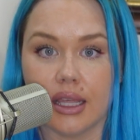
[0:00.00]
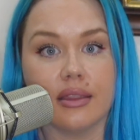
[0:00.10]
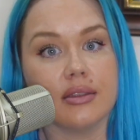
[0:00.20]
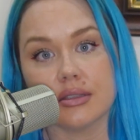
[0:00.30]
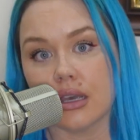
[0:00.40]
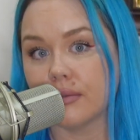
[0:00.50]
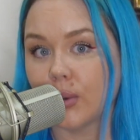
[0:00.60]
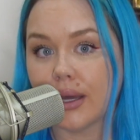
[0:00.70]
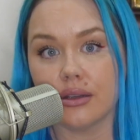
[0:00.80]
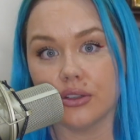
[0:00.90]
in the soft
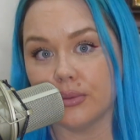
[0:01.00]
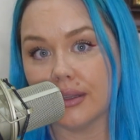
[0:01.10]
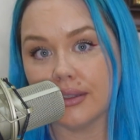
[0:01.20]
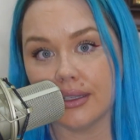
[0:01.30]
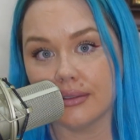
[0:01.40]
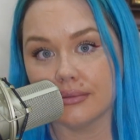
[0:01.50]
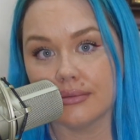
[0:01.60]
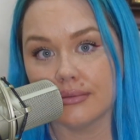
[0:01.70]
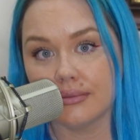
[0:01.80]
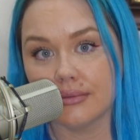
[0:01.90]
white underbelly
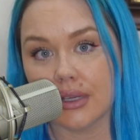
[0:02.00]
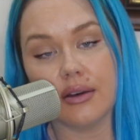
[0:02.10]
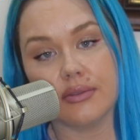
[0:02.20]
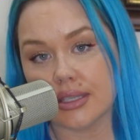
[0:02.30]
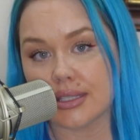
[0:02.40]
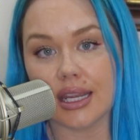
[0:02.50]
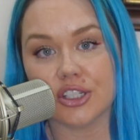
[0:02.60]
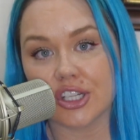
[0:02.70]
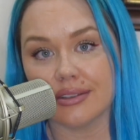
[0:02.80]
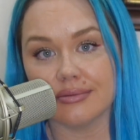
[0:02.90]
of this
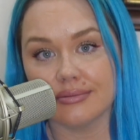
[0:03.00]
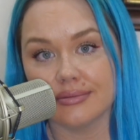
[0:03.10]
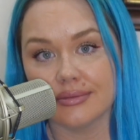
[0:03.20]
nation.